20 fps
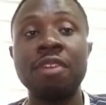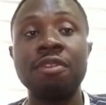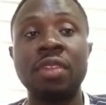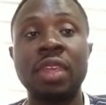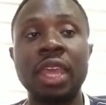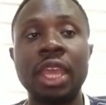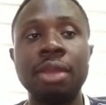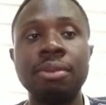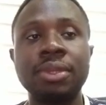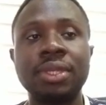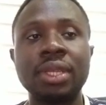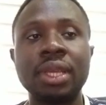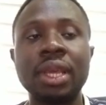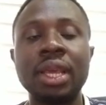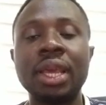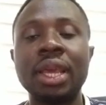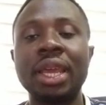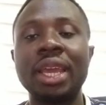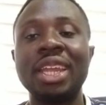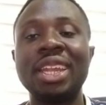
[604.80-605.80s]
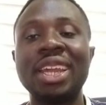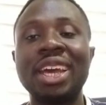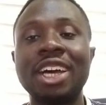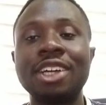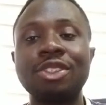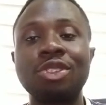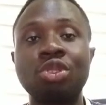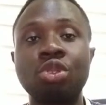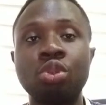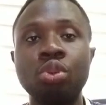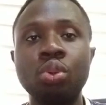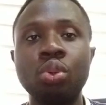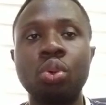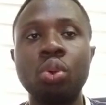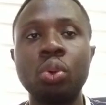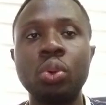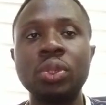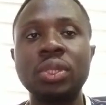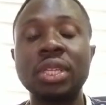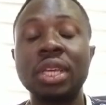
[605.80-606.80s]
5 games and has 2
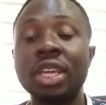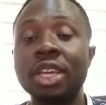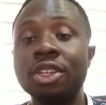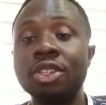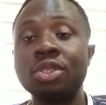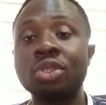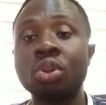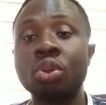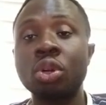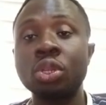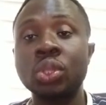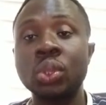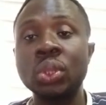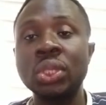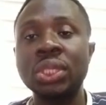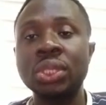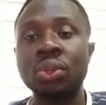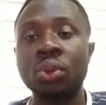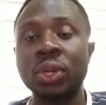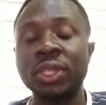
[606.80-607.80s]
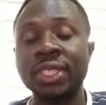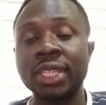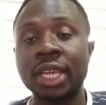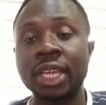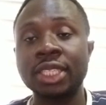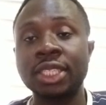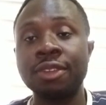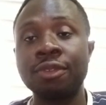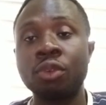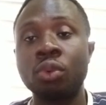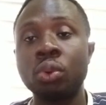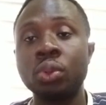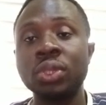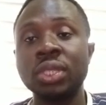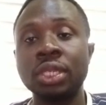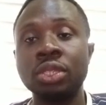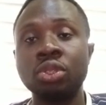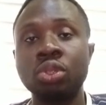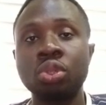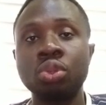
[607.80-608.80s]
goals. He scored 2 consecutive
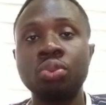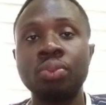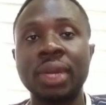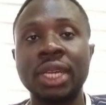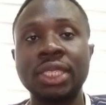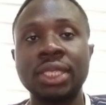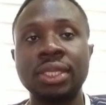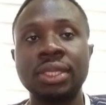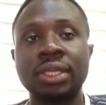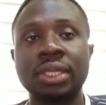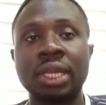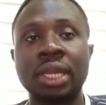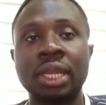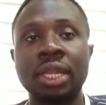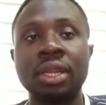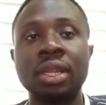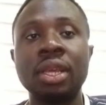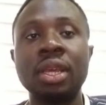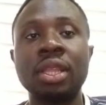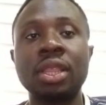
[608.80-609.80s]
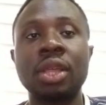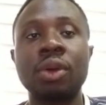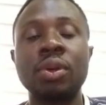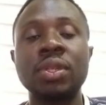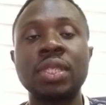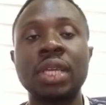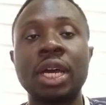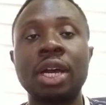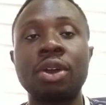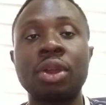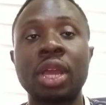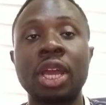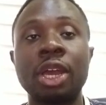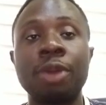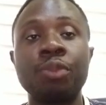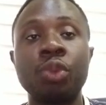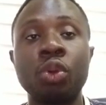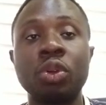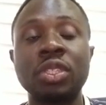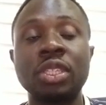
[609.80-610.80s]
goals in 2 matches, and that was how
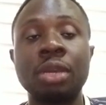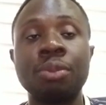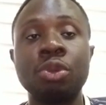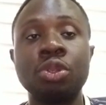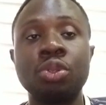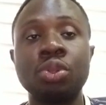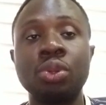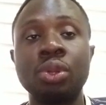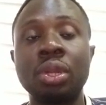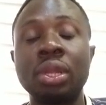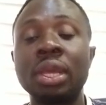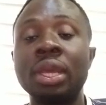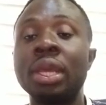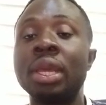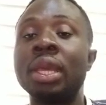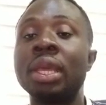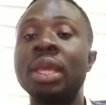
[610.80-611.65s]
come he was able to